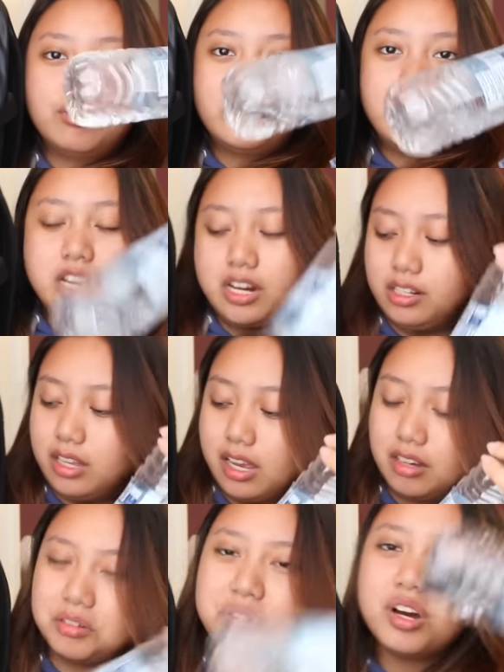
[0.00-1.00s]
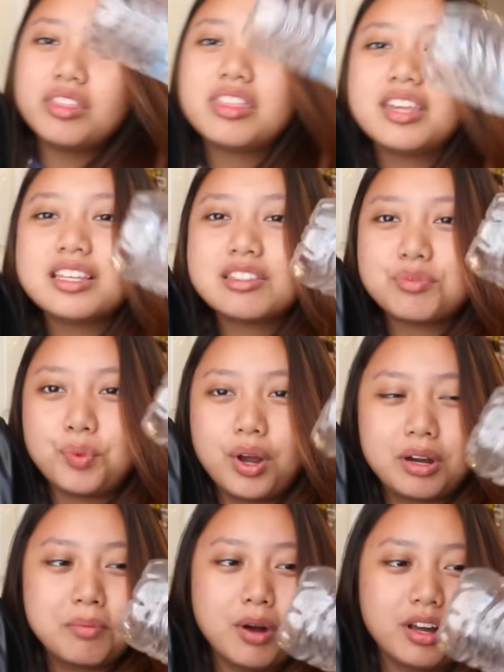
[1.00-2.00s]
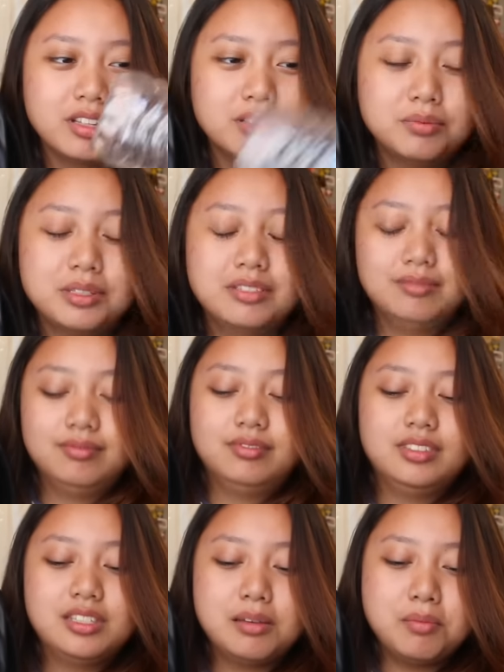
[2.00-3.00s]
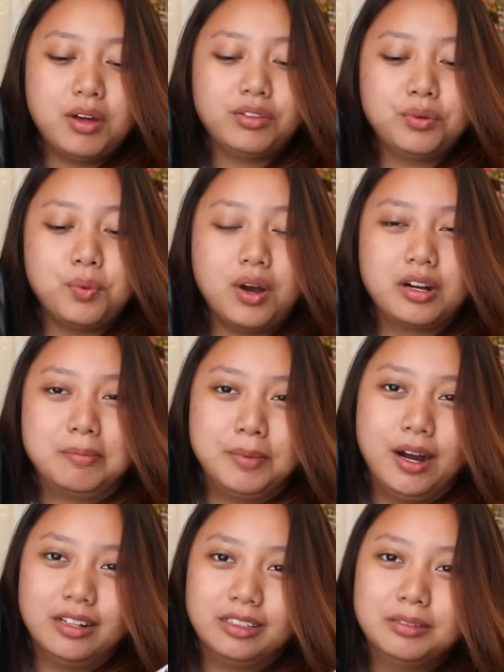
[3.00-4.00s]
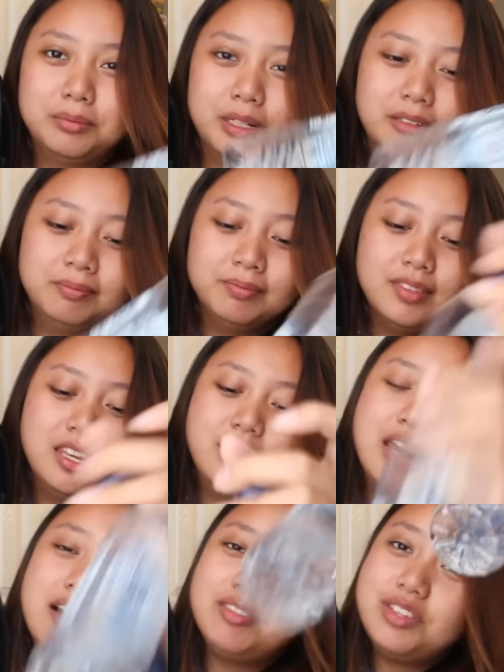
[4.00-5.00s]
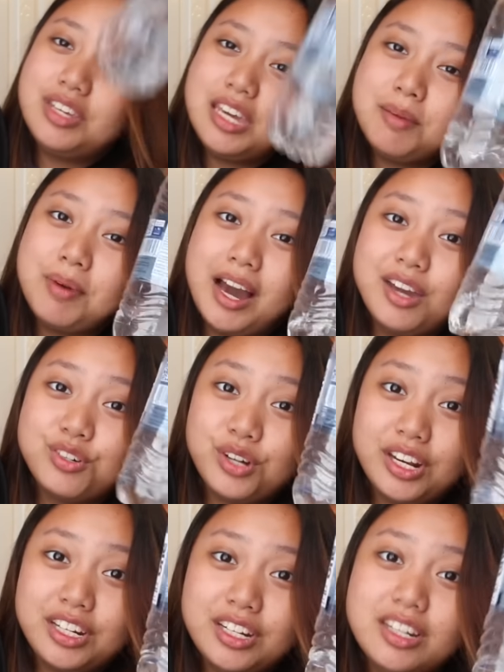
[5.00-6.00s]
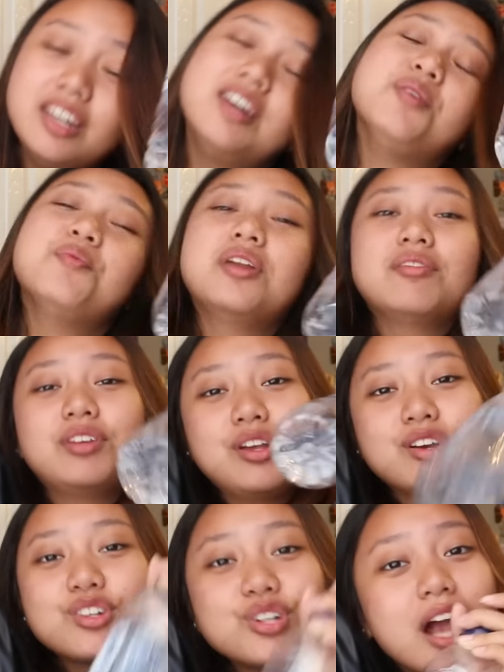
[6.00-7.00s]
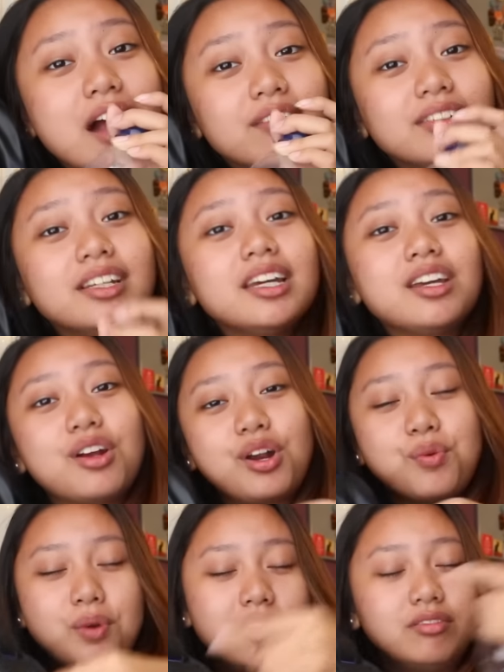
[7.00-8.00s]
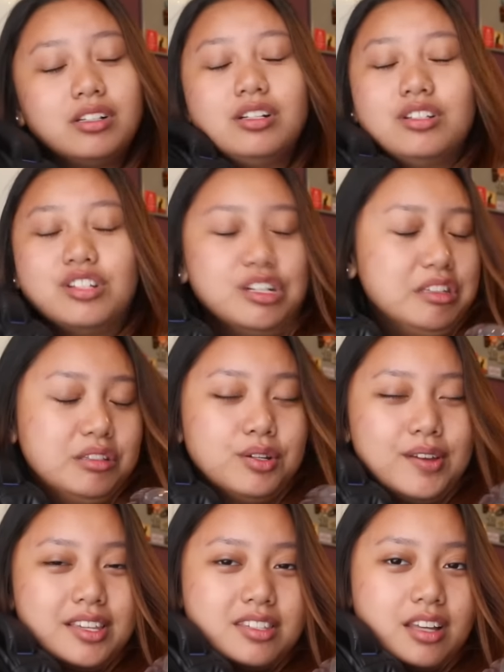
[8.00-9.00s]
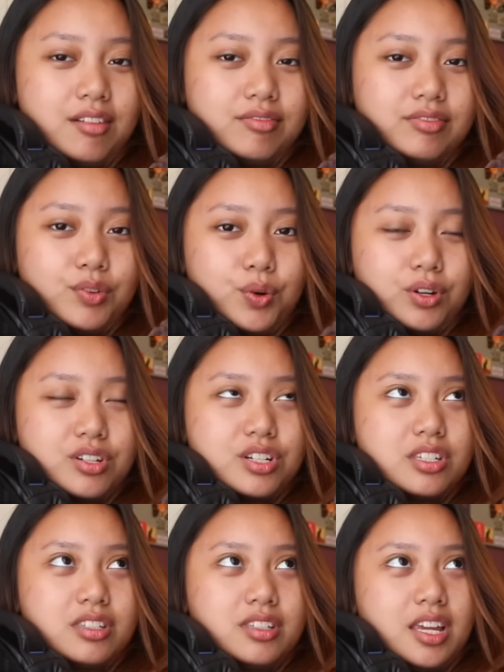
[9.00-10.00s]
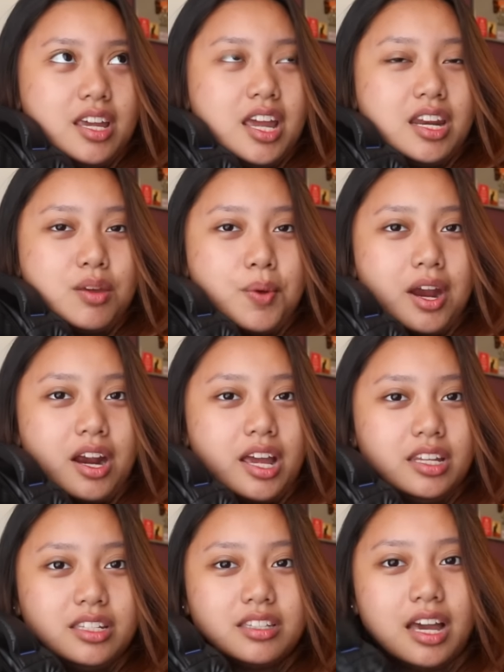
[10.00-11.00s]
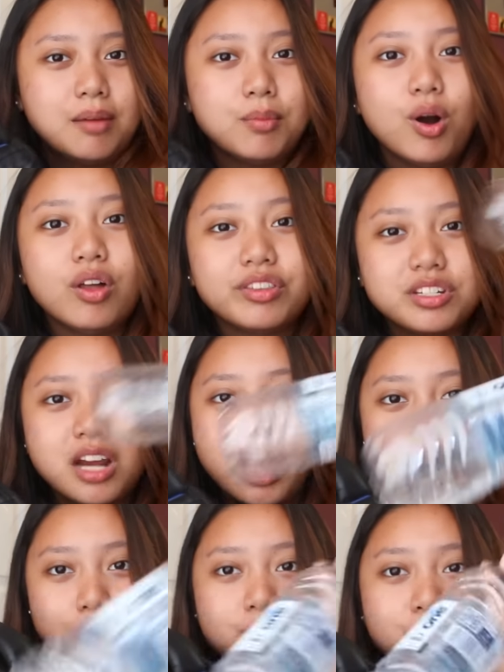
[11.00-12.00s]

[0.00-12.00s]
over here, like not this water bottle, but some other water bottle, but you have to keep hydrated whenever you're traveling or whenever you're just doing stuff or just anywhere, anytime, all the time.